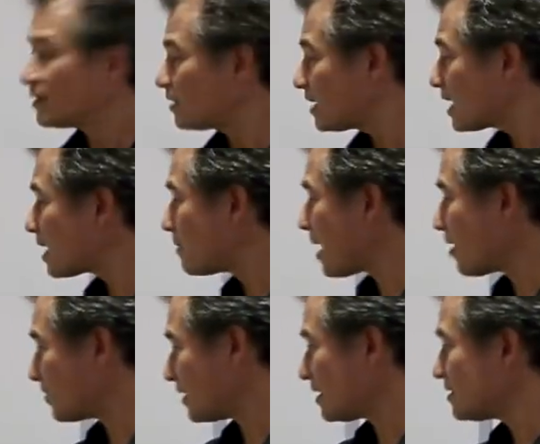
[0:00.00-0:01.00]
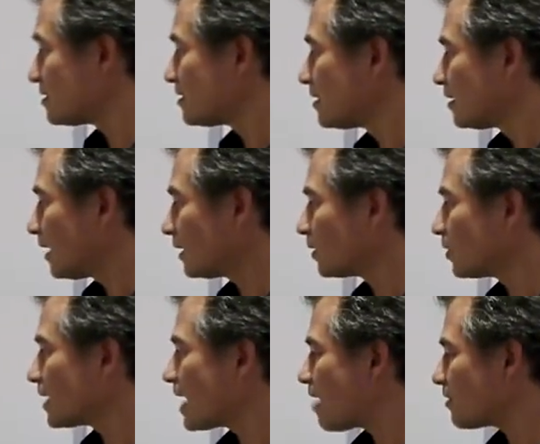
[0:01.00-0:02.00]
thinking about this and
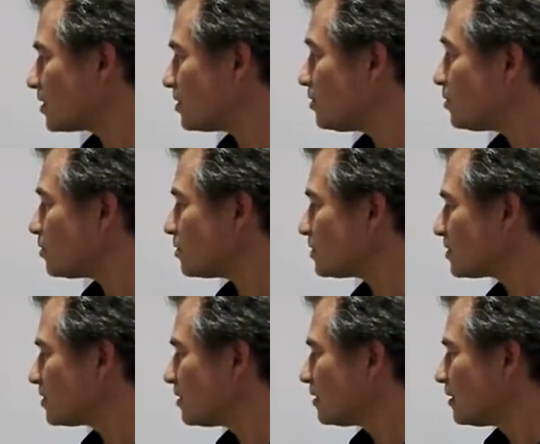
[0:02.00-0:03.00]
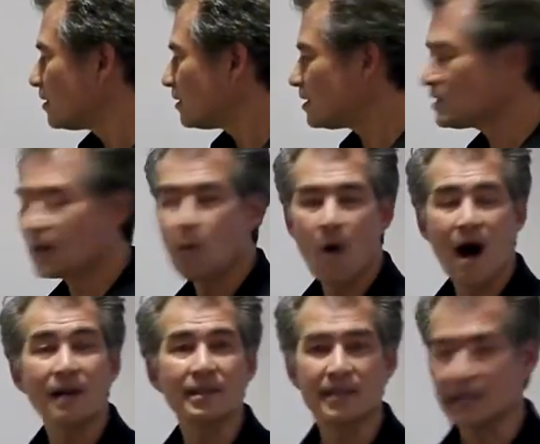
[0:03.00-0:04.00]
learning how to use this
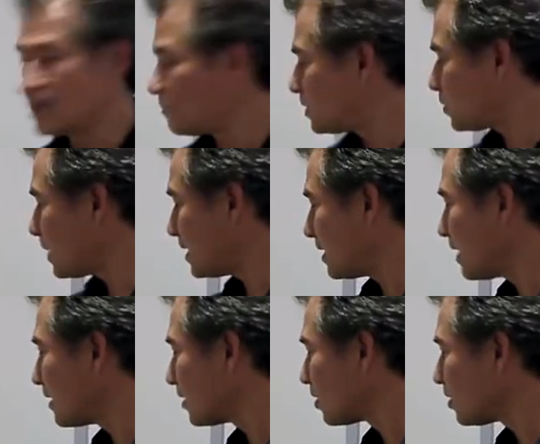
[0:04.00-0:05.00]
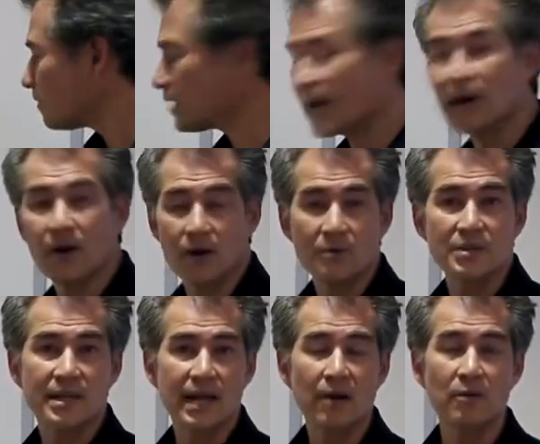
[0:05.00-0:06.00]
equality between curved arrows
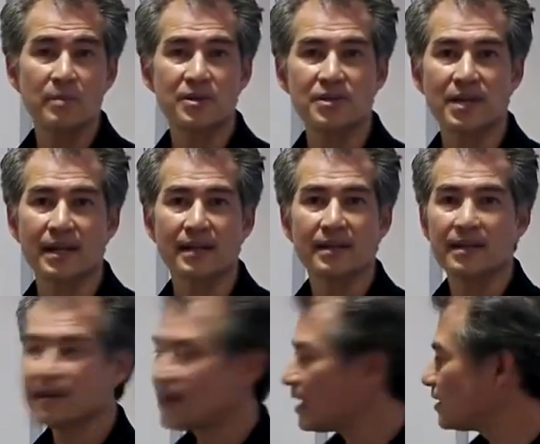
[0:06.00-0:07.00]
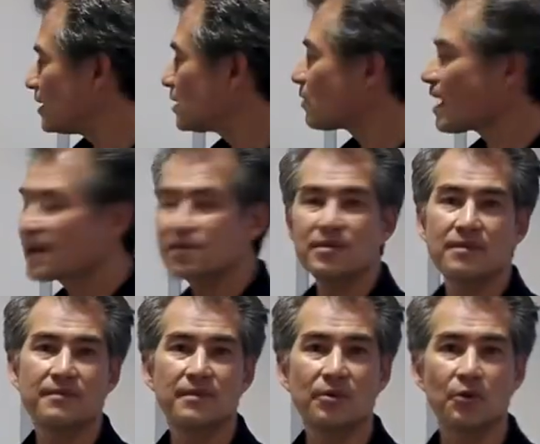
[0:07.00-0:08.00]
and arrow pushing and the interaction
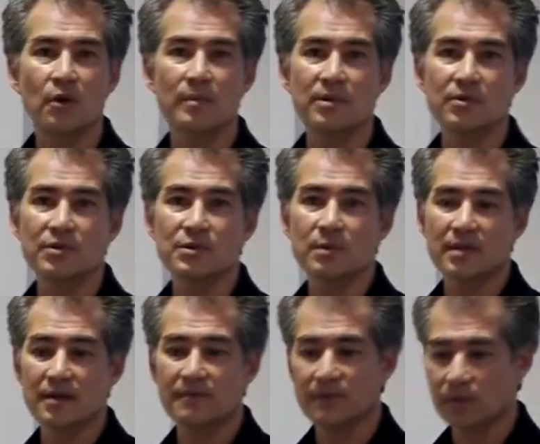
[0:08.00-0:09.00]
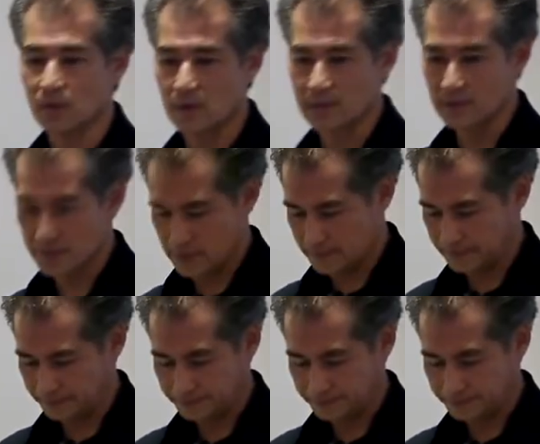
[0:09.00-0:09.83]
of filled orbitals with unfilled orbitals.